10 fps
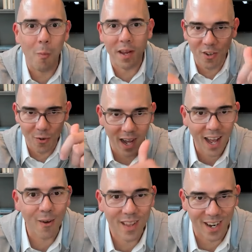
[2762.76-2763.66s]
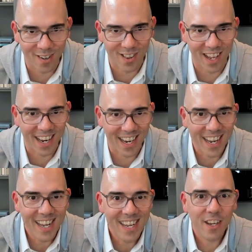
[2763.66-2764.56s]
into a healthcare setting,
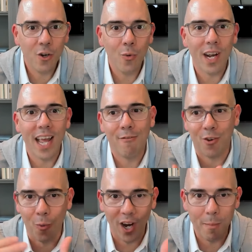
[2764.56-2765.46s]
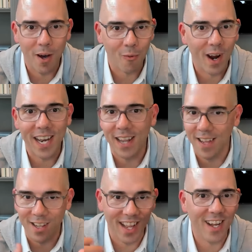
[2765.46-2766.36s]
you don't want to have to worry about writing
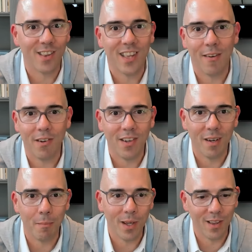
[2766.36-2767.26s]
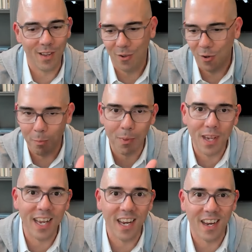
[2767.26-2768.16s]
things down 17 places, or
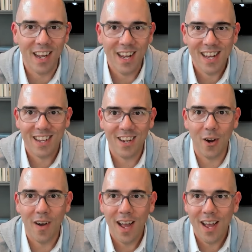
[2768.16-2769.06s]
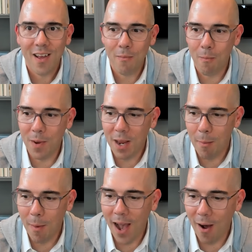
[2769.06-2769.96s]
being, you know, be
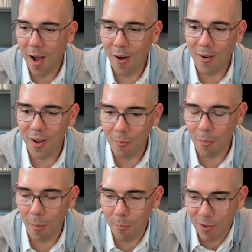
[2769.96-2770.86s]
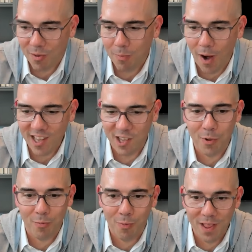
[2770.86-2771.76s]
held
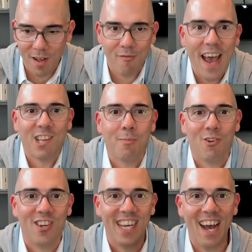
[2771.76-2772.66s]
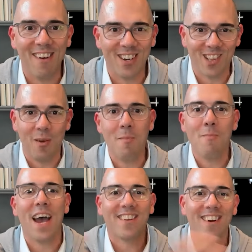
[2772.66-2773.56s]
responsible with a fax machine having some
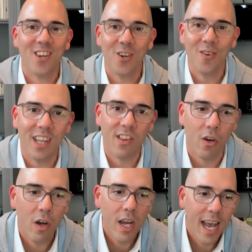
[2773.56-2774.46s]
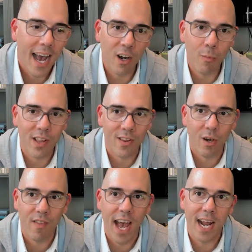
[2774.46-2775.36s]
impact on you. And so, how do we solve
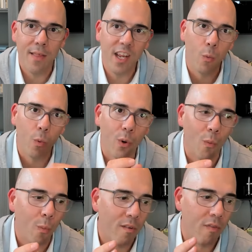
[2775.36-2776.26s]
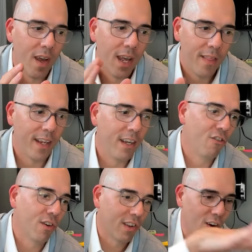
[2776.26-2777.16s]
that? I think the
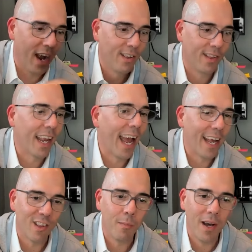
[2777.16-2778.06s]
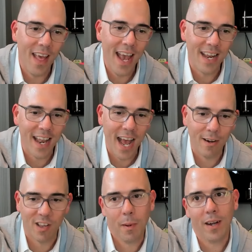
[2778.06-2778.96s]
industry's crossed the chasm on that, and now
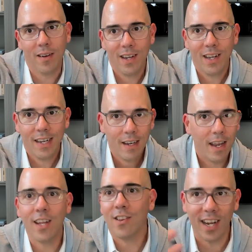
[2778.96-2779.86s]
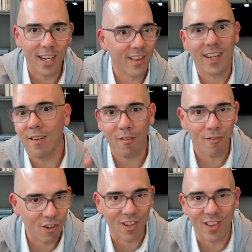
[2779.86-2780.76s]
it's about insights and
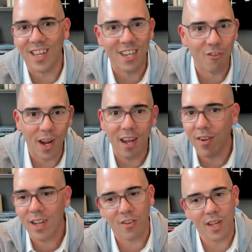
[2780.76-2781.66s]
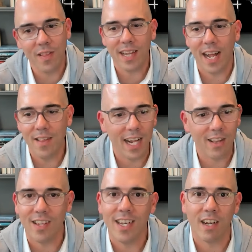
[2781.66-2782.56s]
efficiency and drive. And so, I think that's
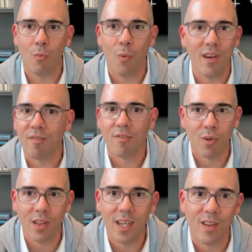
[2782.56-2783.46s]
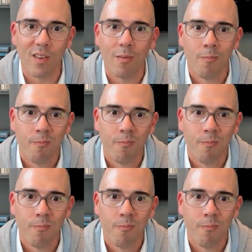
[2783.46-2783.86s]
the next wave. Really is.